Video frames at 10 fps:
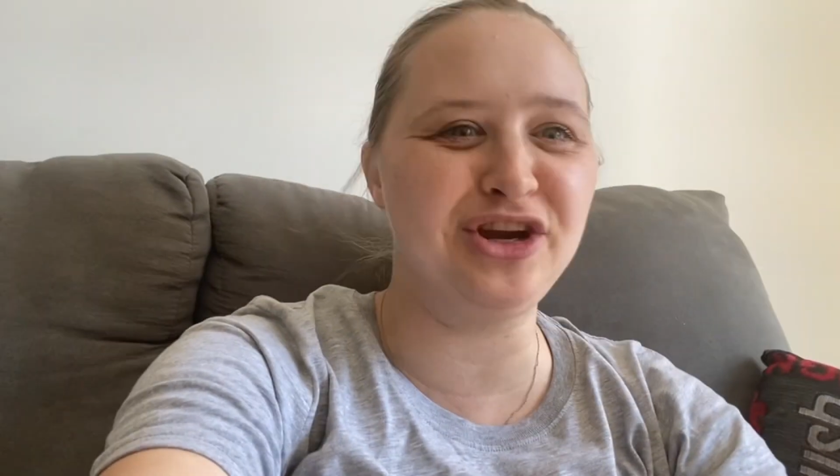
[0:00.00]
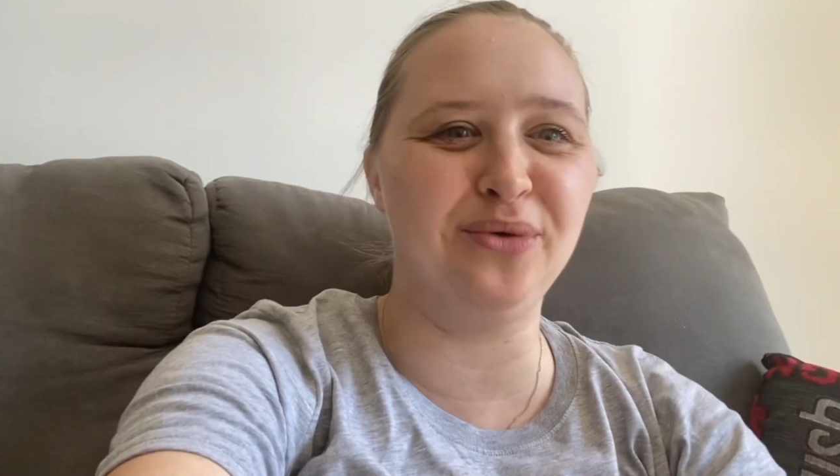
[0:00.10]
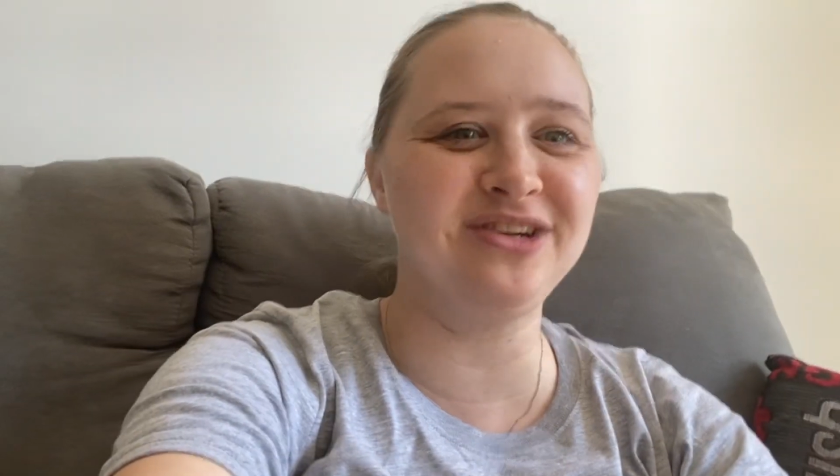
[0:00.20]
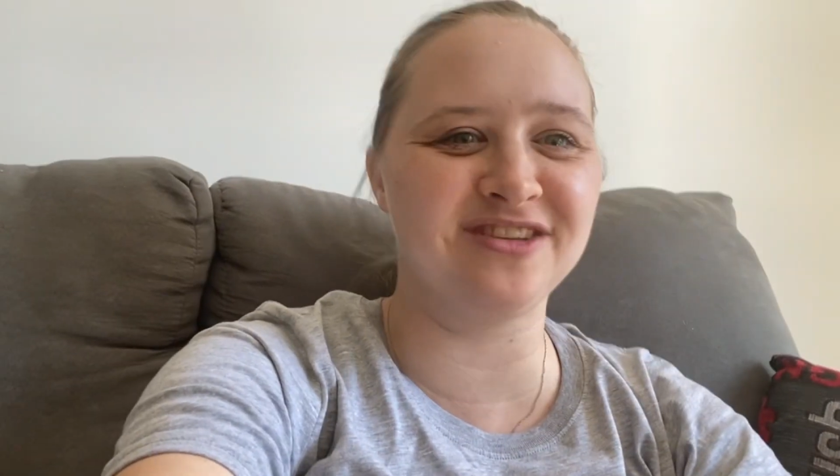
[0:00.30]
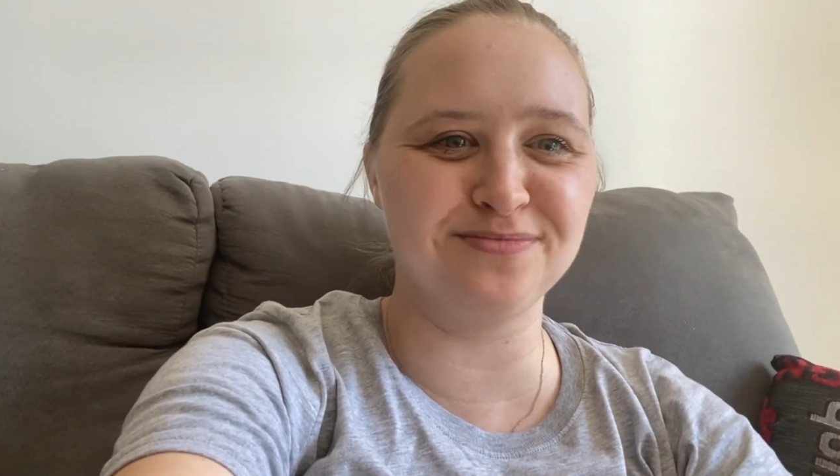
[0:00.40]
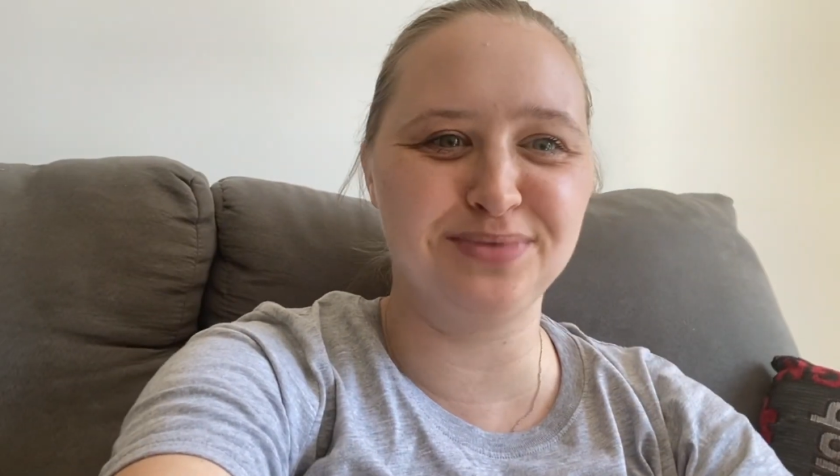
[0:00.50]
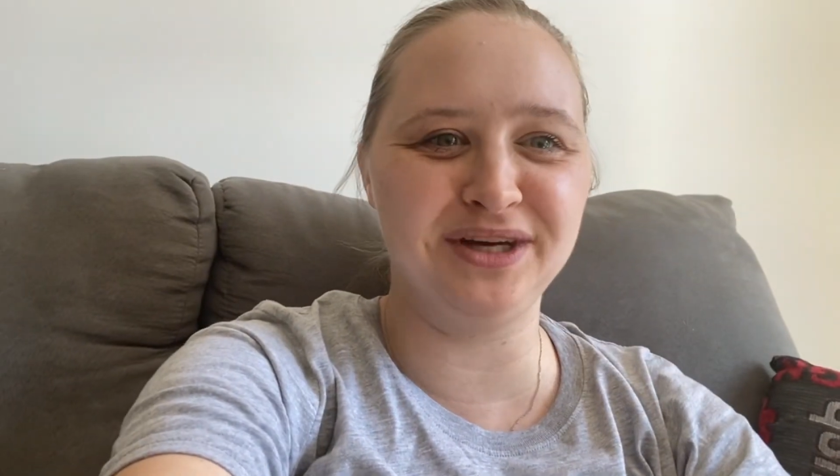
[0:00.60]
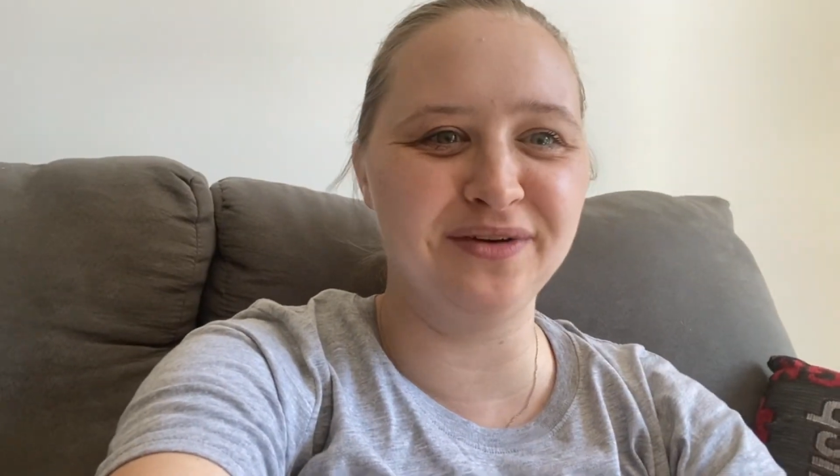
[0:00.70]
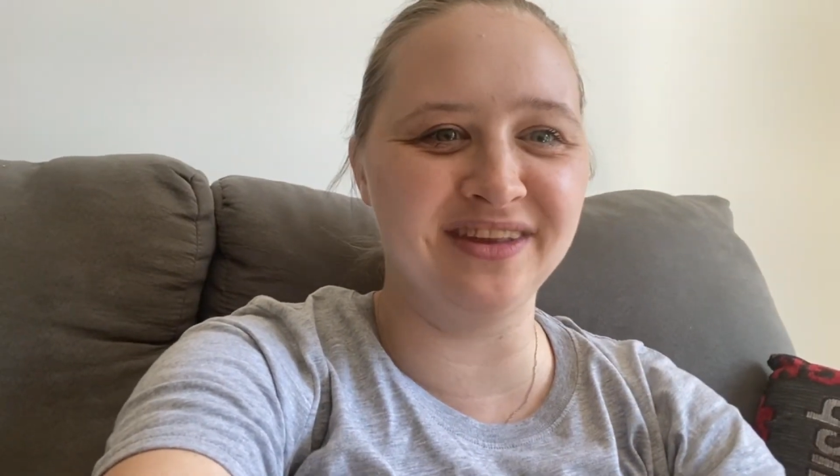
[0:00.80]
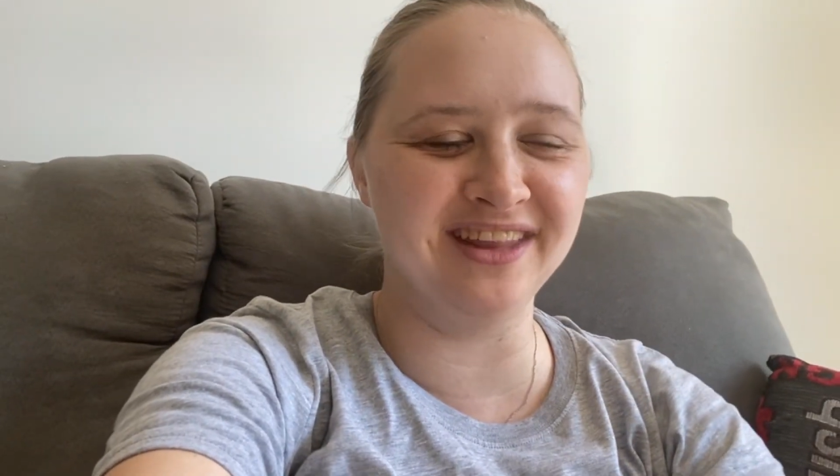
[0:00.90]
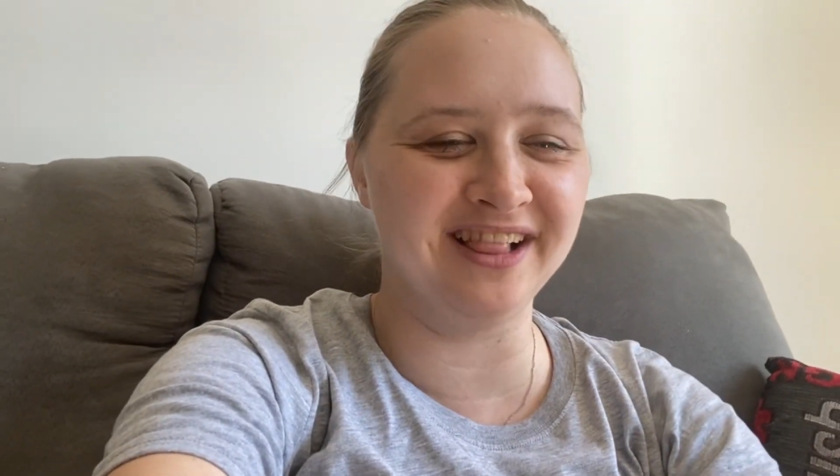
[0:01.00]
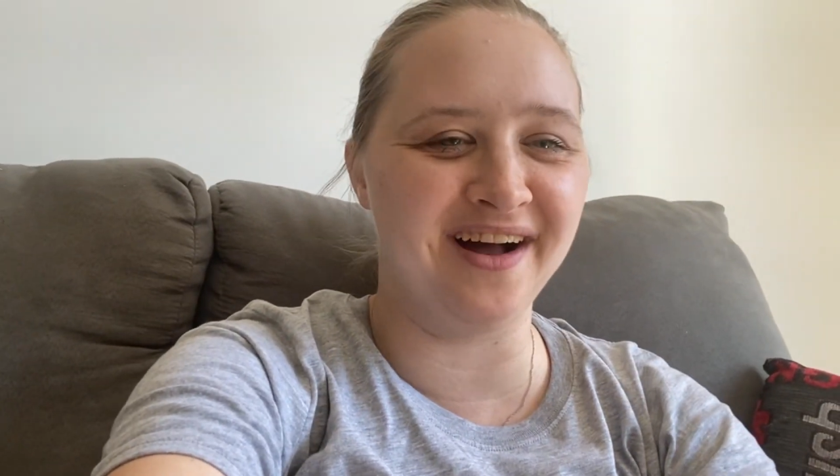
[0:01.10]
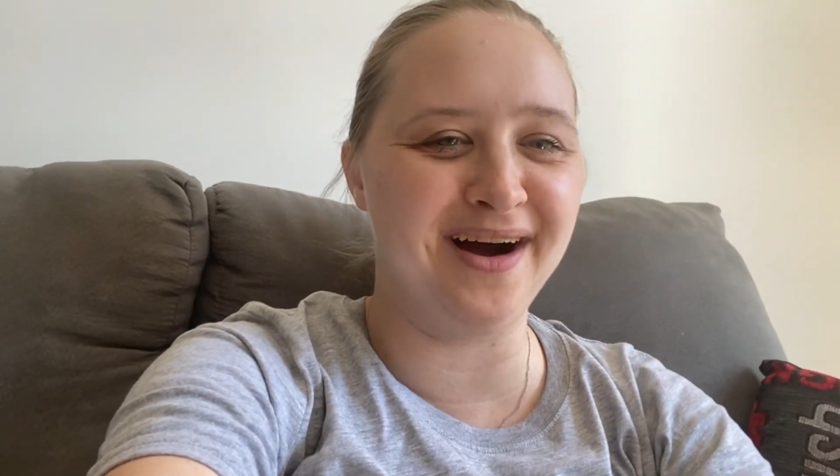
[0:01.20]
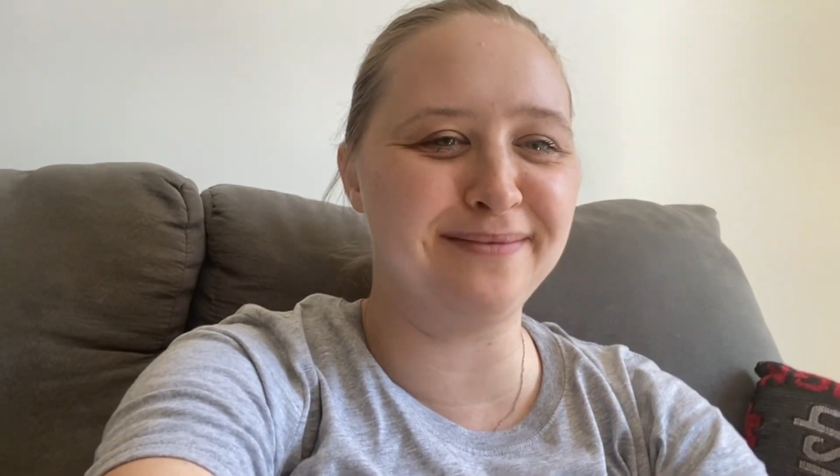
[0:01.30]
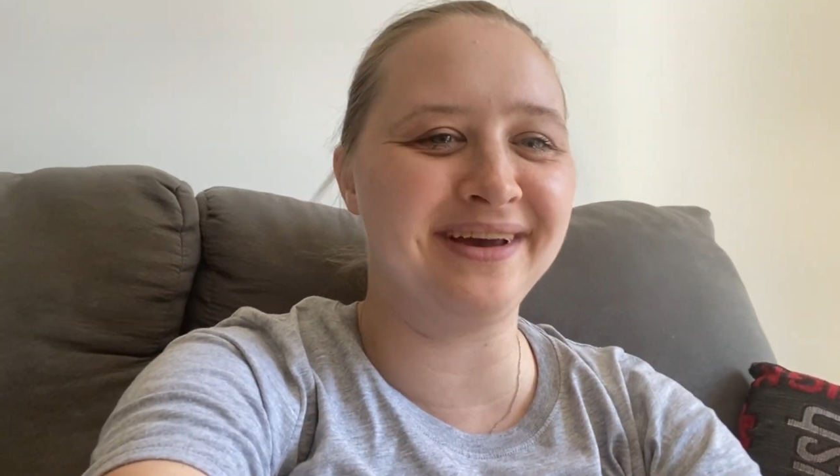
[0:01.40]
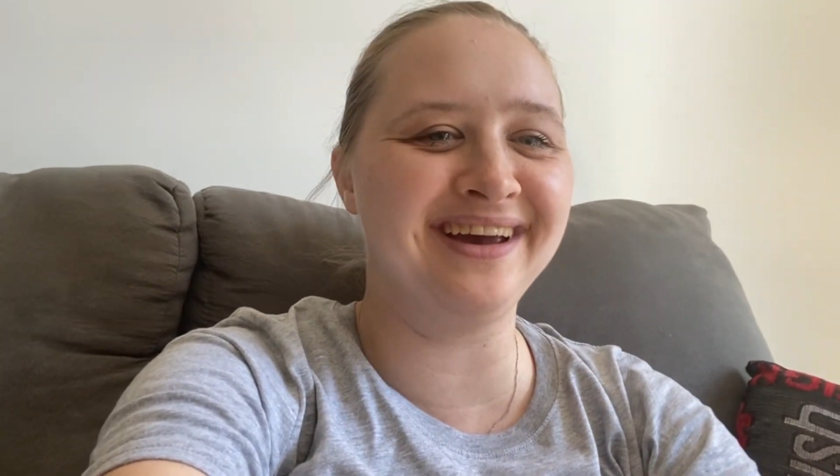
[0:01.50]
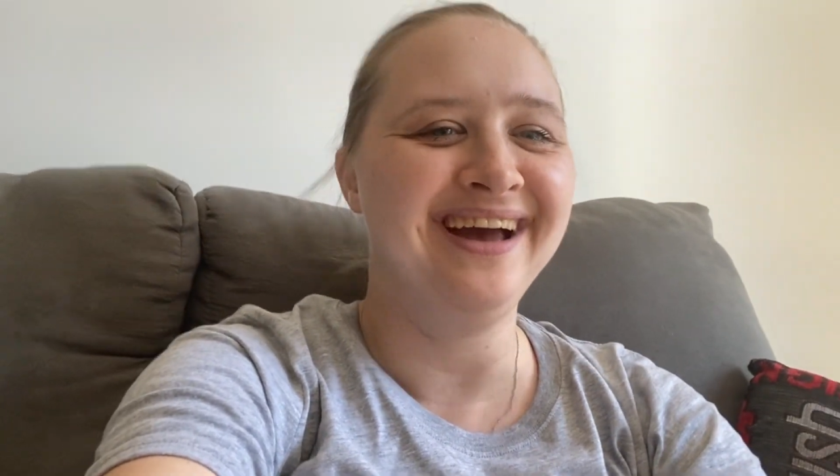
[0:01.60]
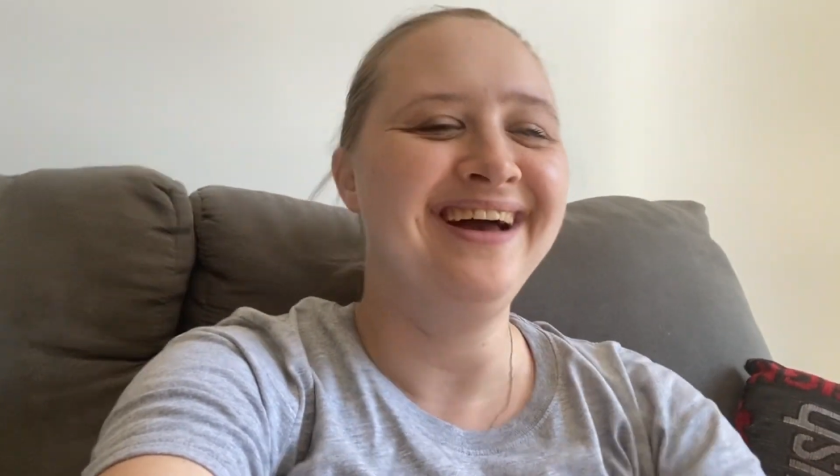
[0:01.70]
no one doesn't puke in the lobby.